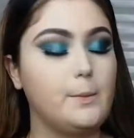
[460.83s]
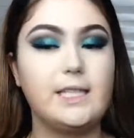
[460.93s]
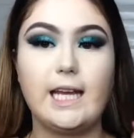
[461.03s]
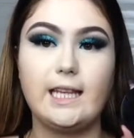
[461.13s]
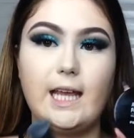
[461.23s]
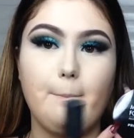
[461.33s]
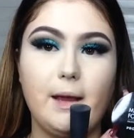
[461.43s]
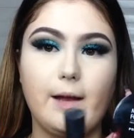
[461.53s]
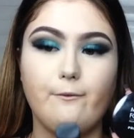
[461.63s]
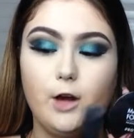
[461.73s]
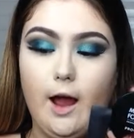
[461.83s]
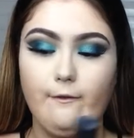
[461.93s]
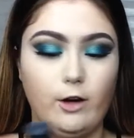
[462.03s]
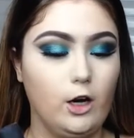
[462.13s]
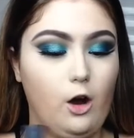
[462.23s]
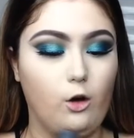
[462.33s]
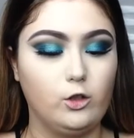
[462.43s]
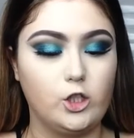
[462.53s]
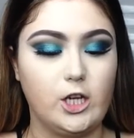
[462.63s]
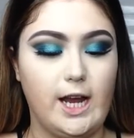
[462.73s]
going to be taking the Makeupforever Ultra